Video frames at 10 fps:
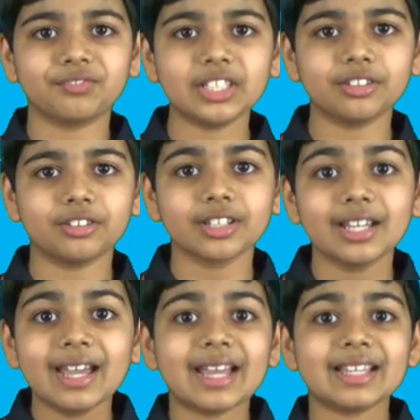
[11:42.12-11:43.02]
field
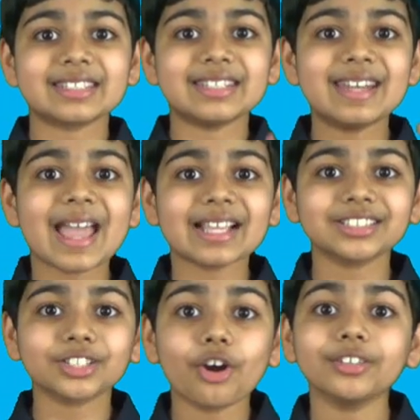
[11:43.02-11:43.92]
as
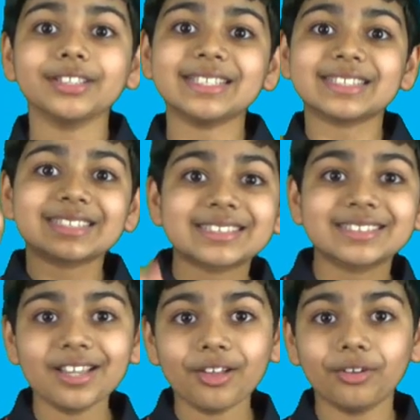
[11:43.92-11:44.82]
NASCAR
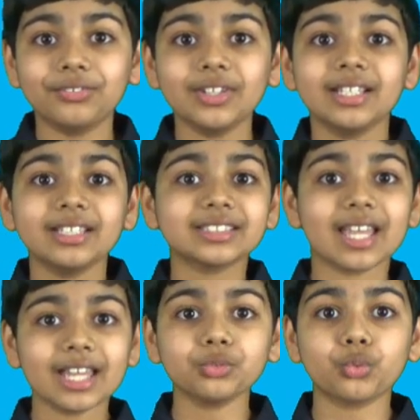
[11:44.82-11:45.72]
itself is
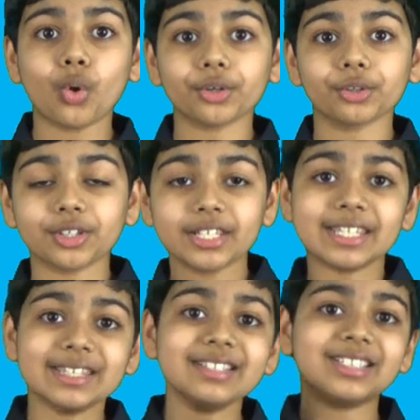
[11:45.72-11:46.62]
headquartered
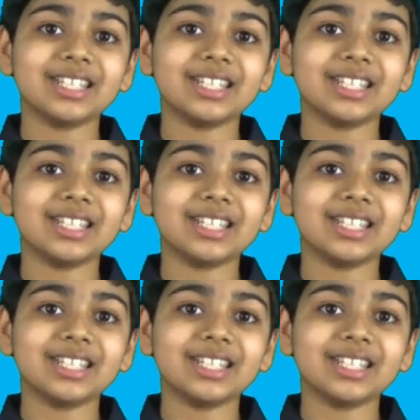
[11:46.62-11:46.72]
in